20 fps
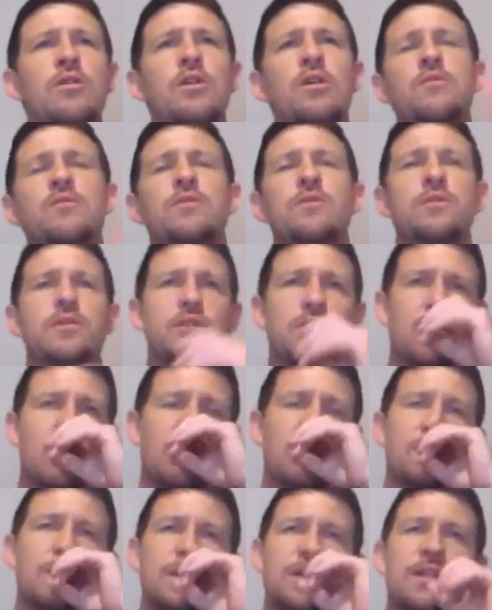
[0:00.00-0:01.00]
go to a
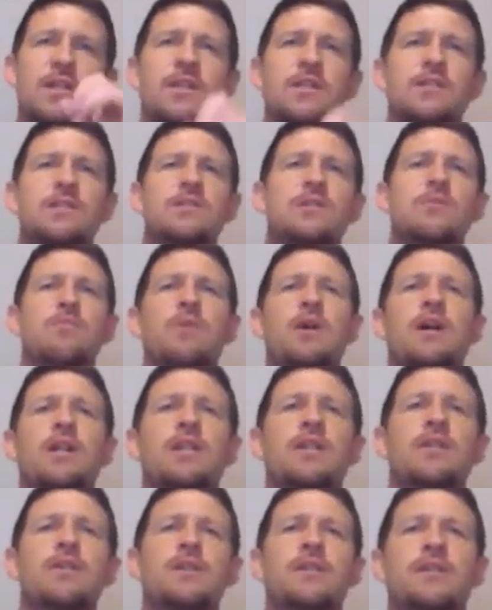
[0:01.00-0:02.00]
church and, and
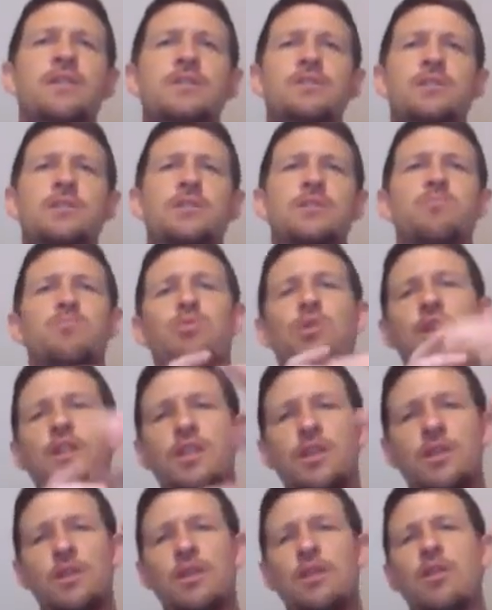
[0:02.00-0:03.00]
somebody is just
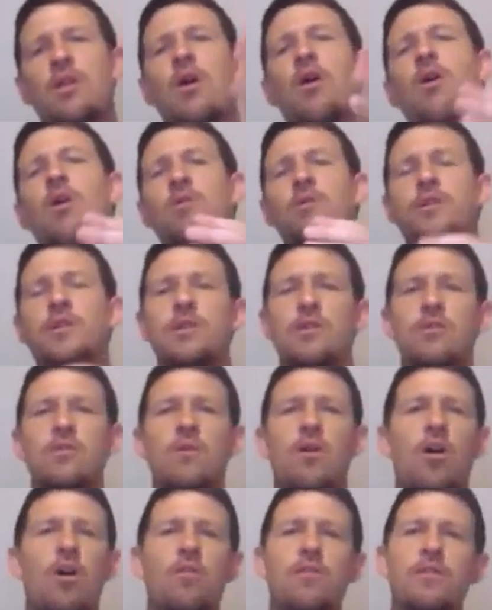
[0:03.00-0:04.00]
preaching the law to
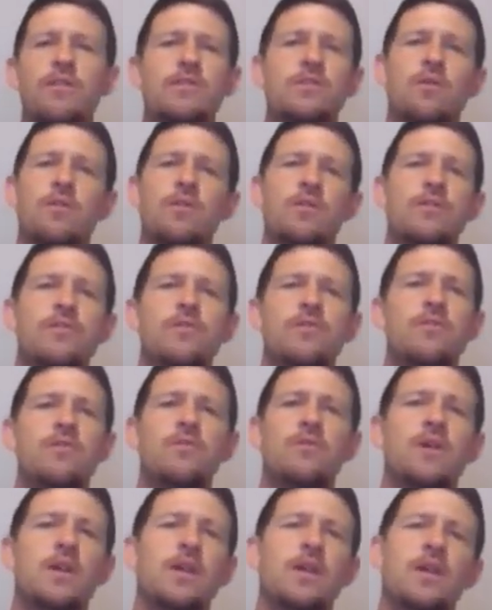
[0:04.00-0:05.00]
you, all it's going to
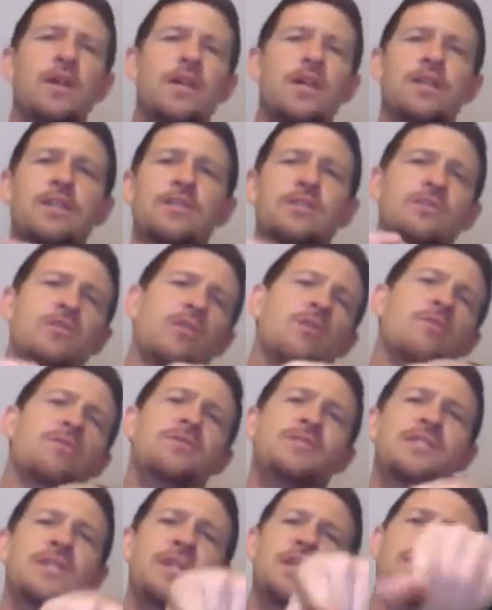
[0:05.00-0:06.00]
do is stir
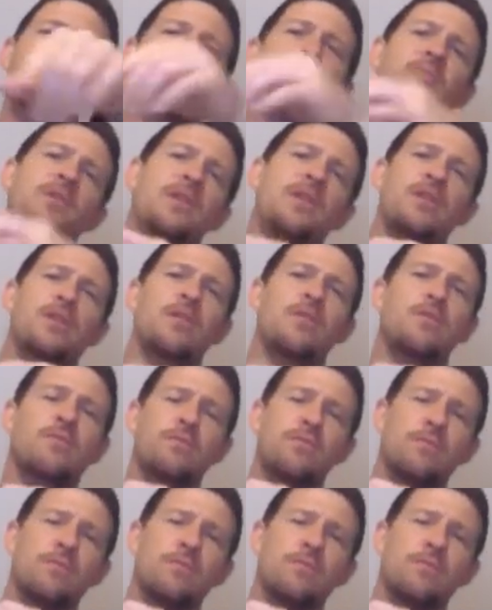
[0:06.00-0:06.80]
sin up in you